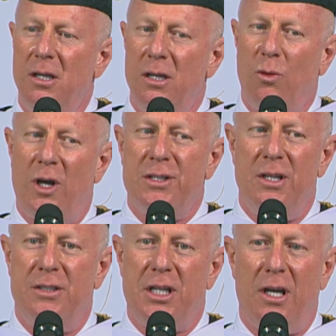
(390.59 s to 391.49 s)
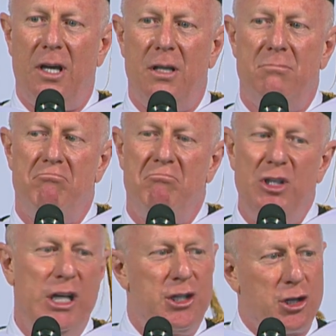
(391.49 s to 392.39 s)
It wasn't a
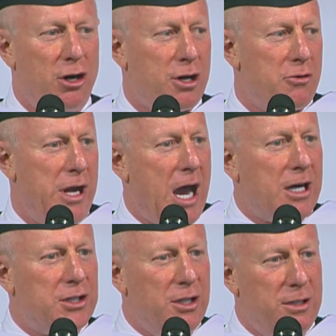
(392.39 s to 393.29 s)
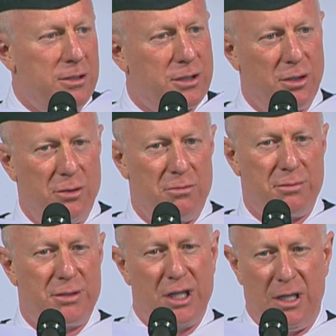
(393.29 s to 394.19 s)
knee jerk reaction to
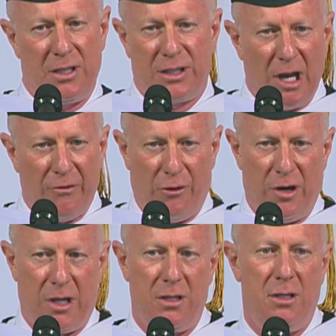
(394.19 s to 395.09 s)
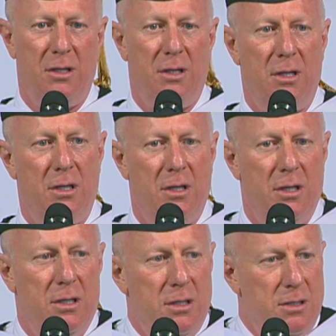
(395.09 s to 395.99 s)
seeing suffering.
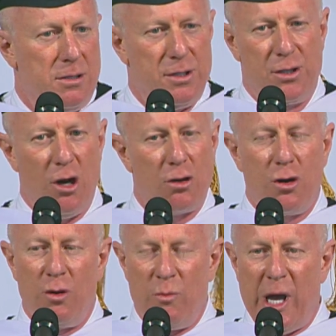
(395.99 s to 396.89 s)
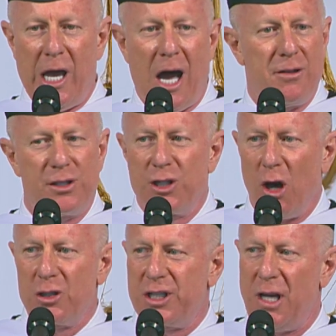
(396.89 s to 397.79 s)
There's no kumbaya, there's
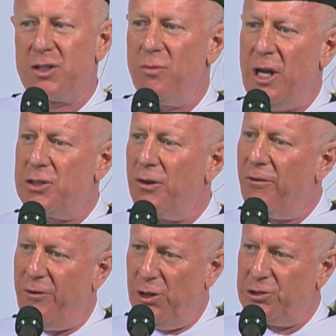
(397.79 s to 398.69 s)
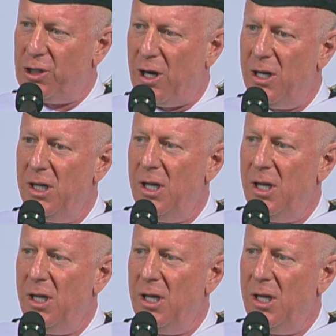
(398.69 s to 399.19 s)
no sentimental filter.